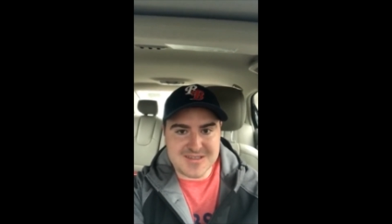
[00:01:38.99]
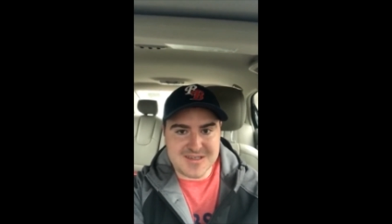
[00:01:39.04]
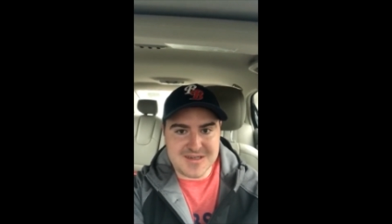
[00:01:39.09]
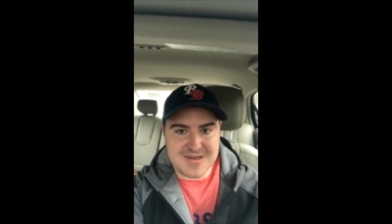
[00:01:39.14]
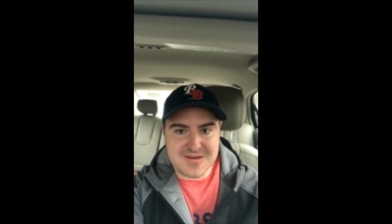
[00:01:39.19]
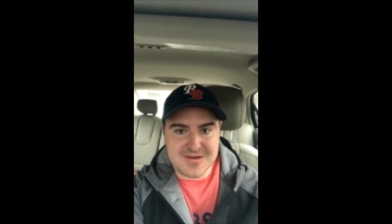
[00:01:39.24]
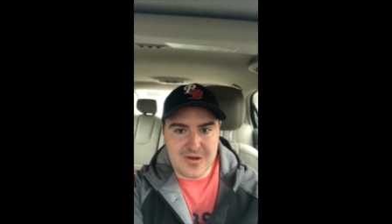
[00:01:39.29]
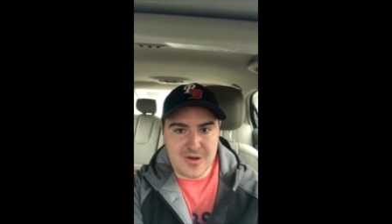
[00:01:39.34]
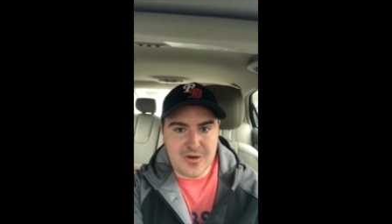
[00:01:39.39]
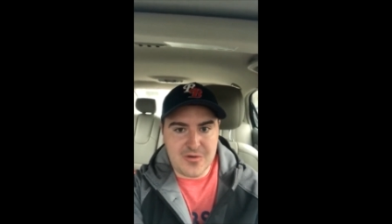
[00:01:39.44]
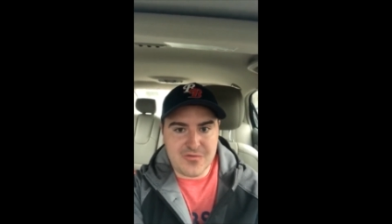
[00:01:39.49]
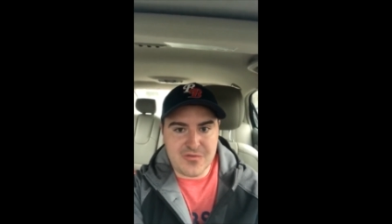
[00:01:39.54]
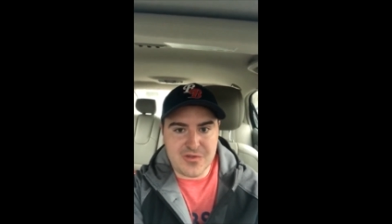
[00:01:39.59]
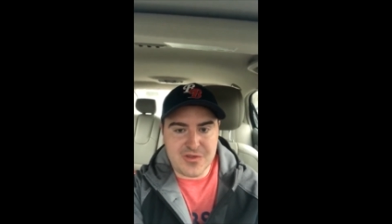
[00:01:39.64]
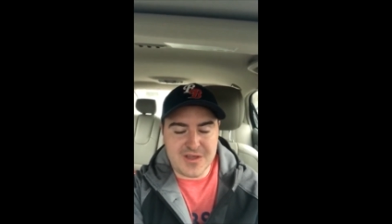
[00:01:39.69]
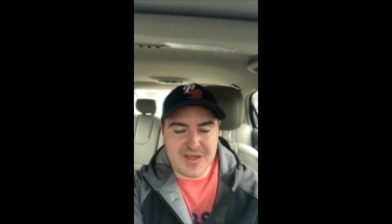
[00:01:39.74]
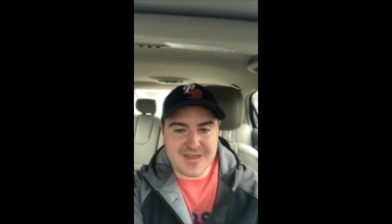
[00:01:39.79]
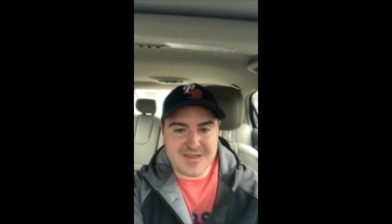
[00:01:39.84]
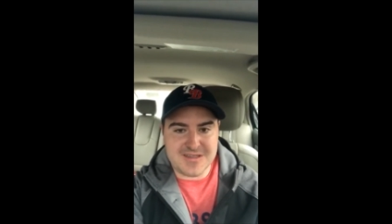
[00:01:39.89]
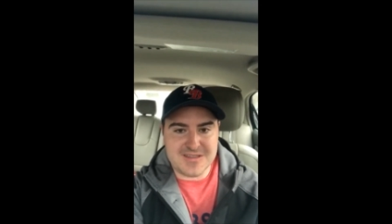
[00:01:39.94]
and
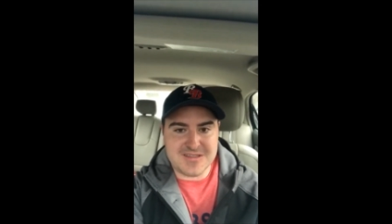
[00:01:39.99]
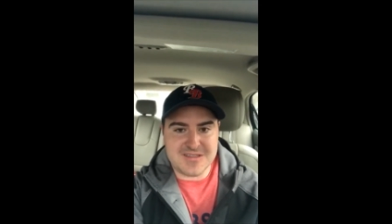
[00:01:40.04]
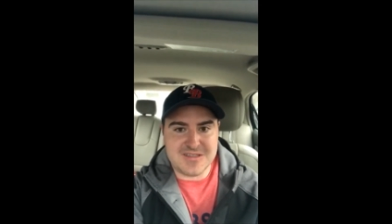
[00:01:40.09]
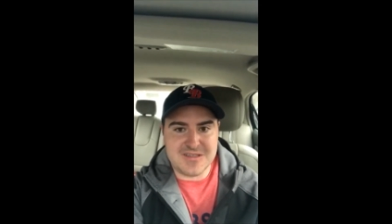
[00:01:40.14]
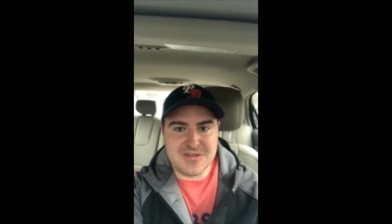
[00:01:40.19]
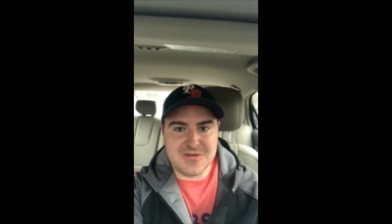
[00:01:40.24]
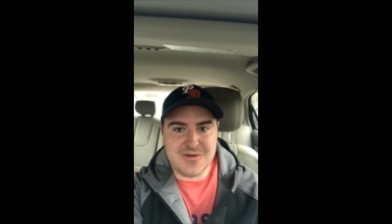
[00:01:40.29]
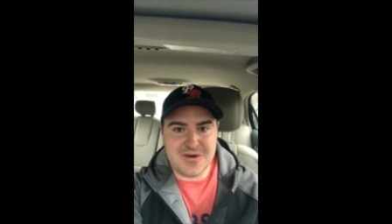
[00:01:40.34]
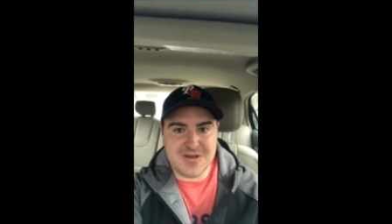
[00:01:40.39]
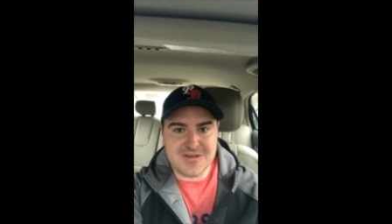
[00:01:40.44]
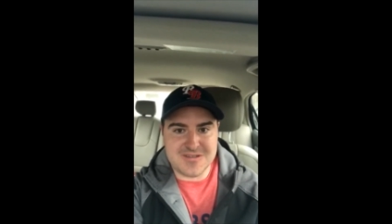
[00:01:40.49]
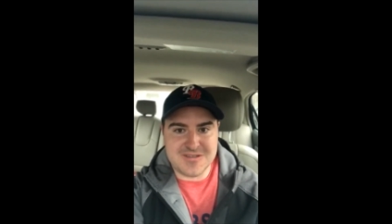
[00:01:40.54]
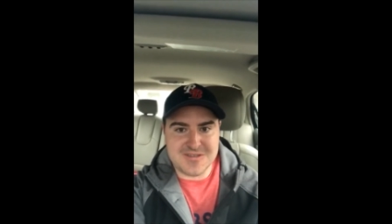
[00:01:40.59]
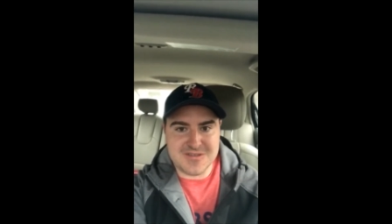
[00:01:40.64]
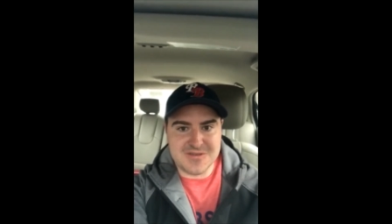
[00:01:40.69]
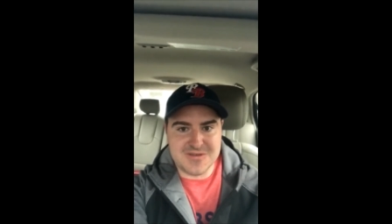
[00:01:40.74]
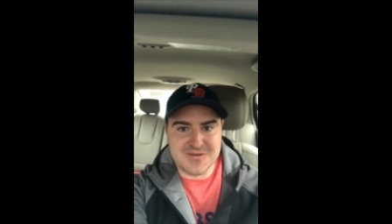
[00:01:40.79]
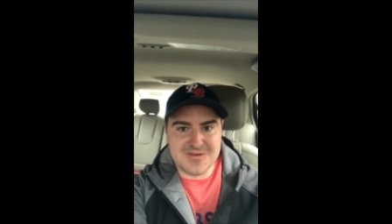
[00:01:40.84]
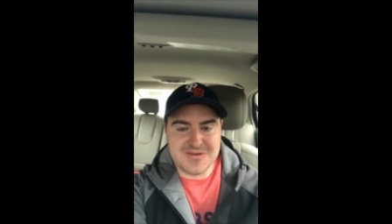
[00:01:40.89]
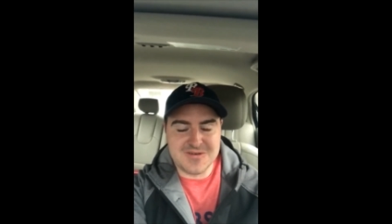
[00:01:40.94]
hopefully I can see you all
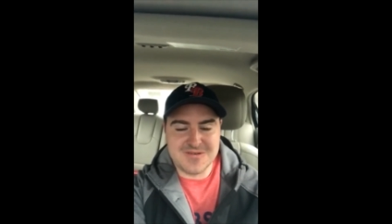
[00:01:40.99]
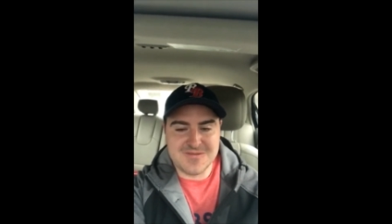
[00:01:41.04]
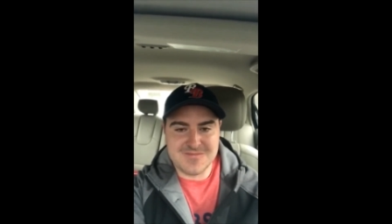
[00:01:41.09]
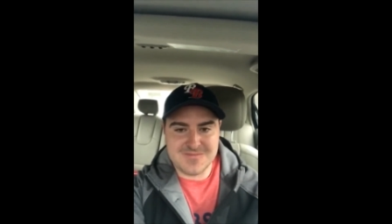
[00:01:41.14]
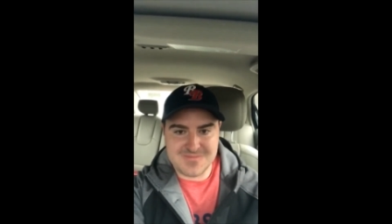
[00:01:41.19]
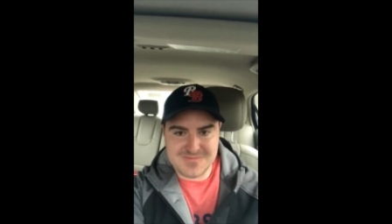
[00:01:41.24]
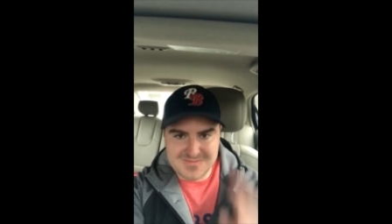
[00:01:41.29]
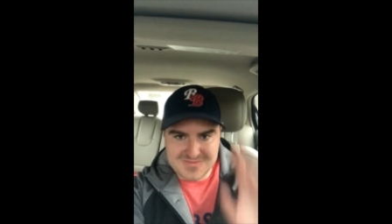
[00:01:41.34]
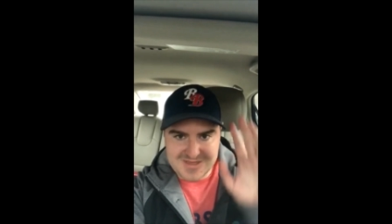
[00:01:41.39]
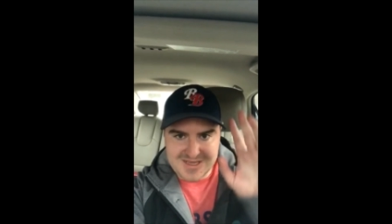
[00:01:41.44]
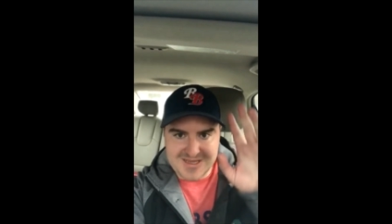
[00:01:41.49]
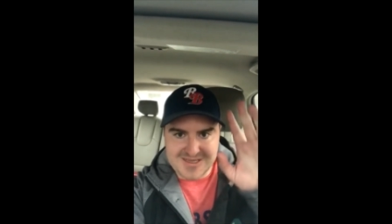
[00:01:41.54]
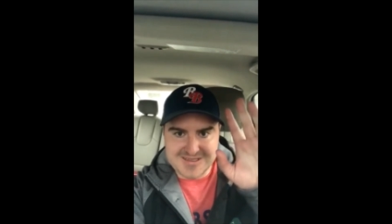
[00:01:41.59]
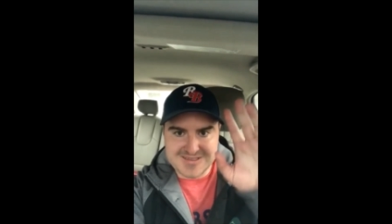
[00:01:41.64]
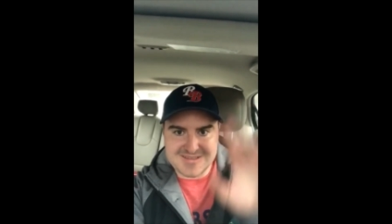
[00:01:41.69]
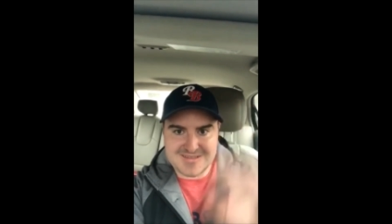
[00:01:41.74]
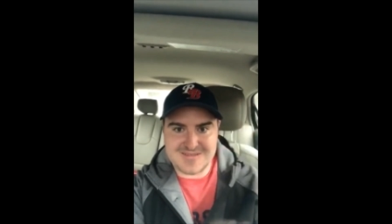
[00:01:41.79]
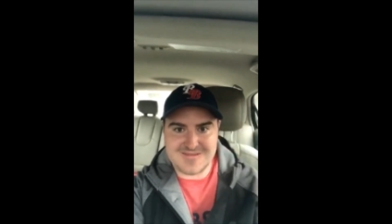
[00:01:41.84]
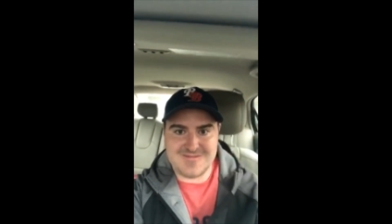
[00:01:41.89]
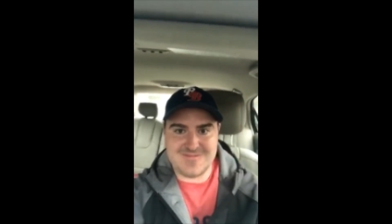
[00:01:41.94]
soon.
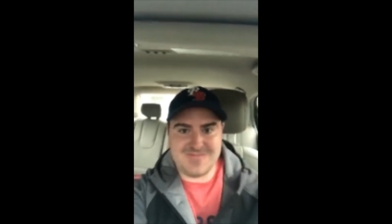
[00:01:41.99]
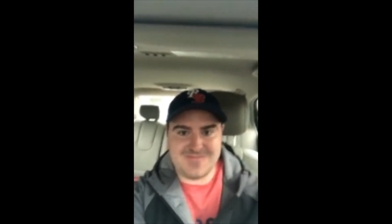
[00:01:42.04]
Thanks.